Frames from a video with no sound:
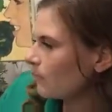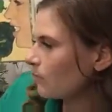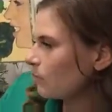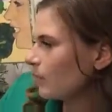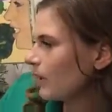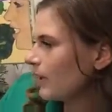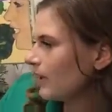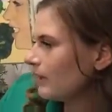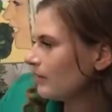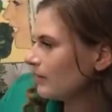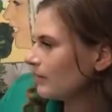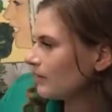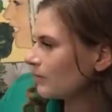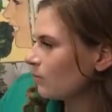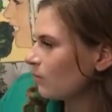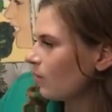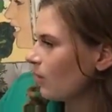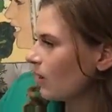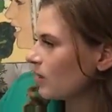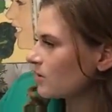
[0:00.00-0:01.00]
Rains
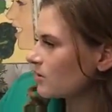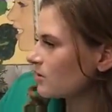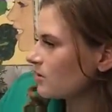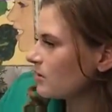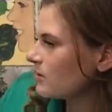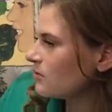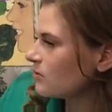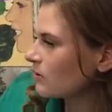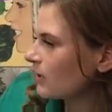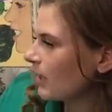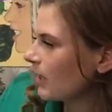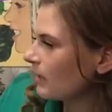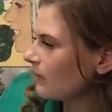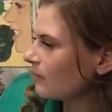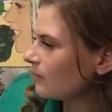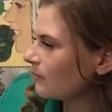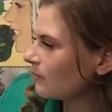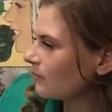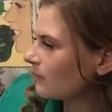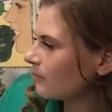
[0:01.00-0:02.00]
wash the dried
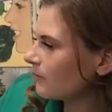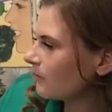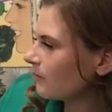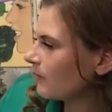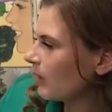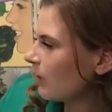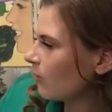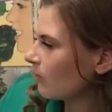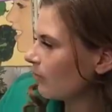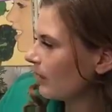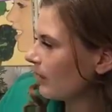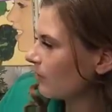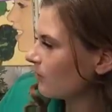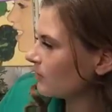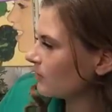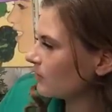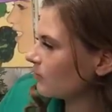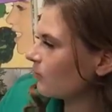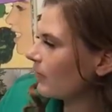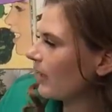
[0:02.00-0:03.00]
flower
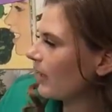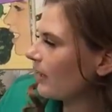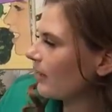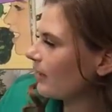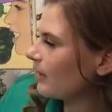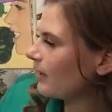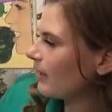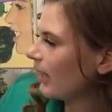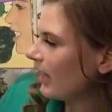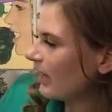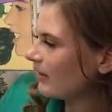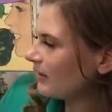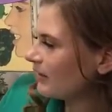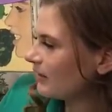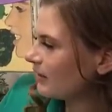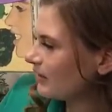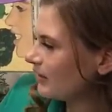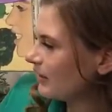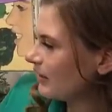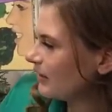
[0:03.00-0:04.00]
petals away and the
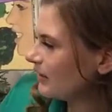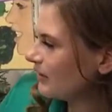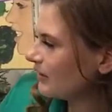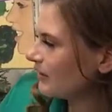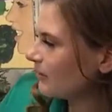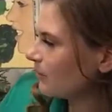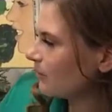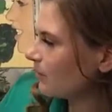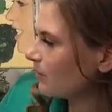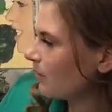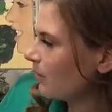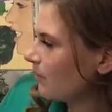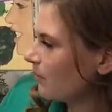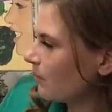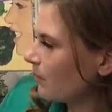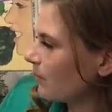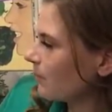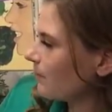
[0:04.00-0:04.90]
seeds plump.